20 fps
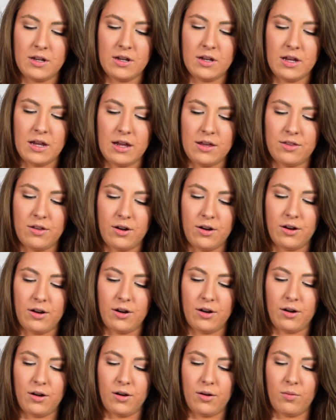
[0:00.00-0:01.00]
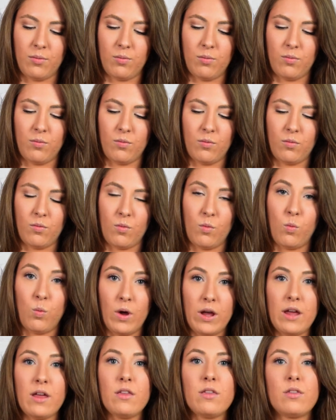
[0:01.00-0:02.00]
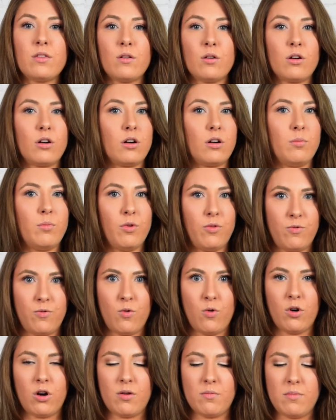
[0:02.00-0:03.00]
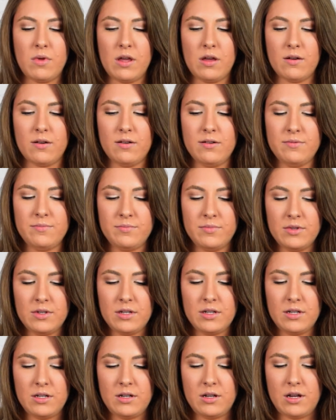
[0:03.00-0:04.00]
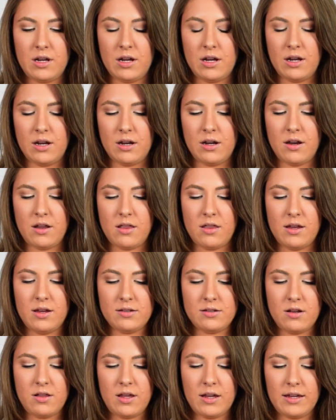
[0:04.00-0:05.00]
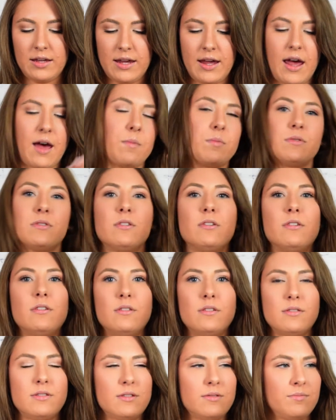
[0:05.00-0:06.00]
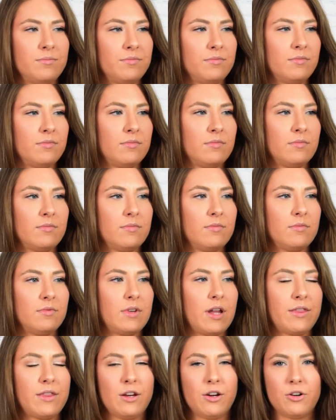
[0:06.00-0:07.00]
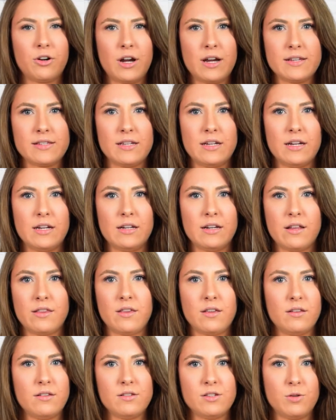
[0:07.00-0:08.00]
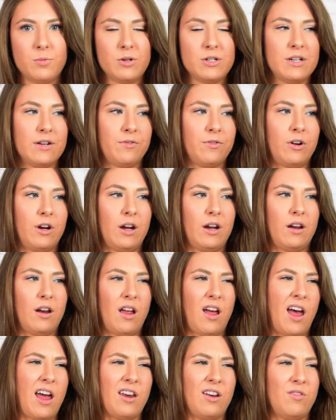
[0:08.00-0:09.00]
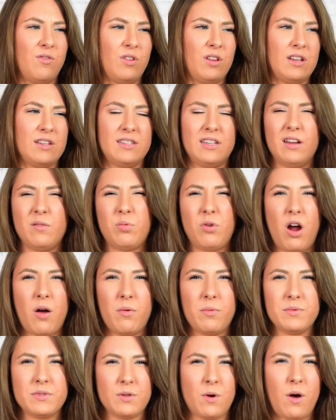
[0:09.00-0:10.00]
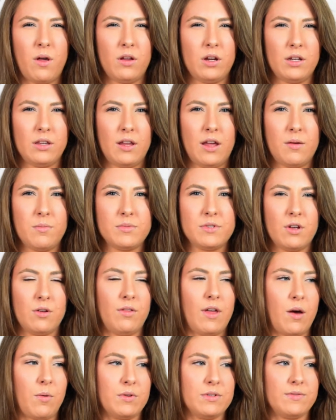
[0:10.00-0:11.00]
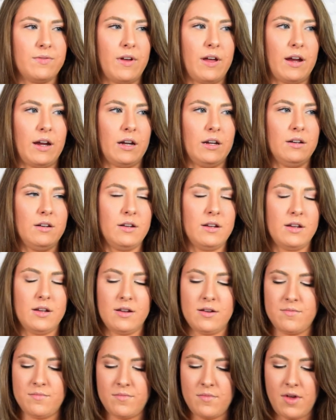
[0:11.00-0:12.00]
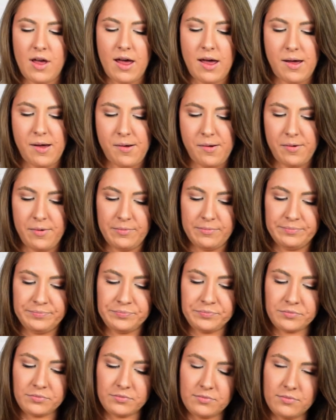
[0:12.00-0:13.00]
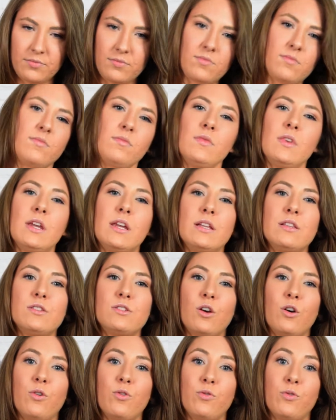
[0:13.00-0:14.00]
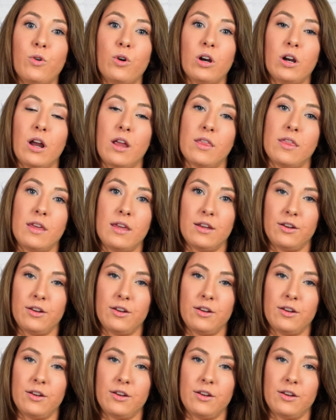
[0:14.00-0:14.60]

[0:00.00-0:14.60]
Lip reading: either with or before a meal. And these are the capsules. Nothing crazy, nothing super different. I didn't really see a problem swallowing them, so that was fine. And so for the